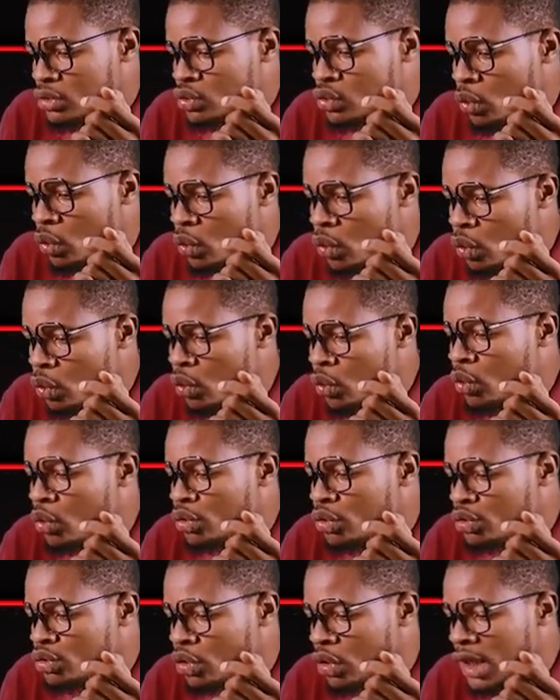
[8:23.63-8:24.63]
to
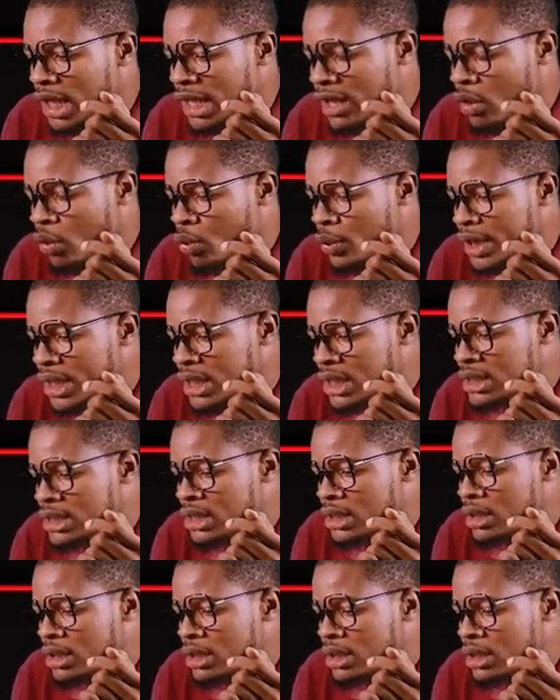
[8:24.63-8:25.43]
your liquid,